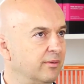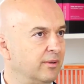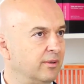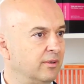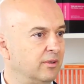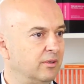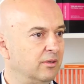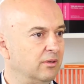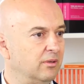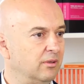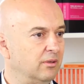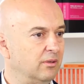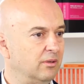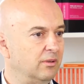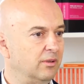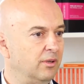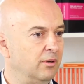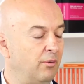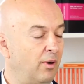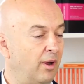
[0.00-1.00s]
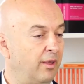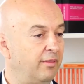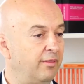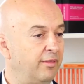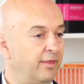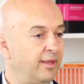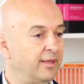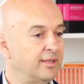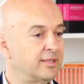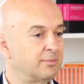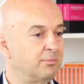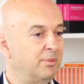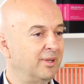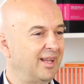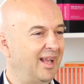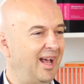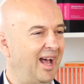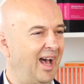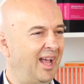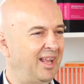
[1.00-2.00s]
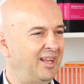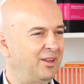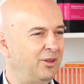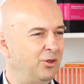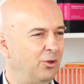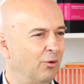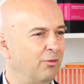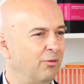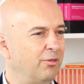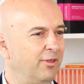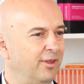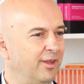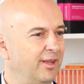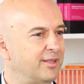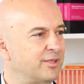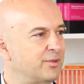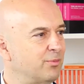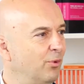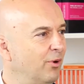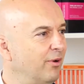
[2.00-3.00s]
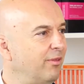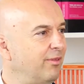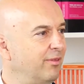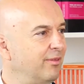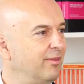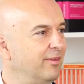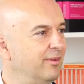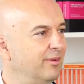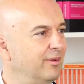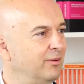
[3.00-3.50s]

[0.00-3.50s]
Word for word: the the right things, but I don't think it's worth uh,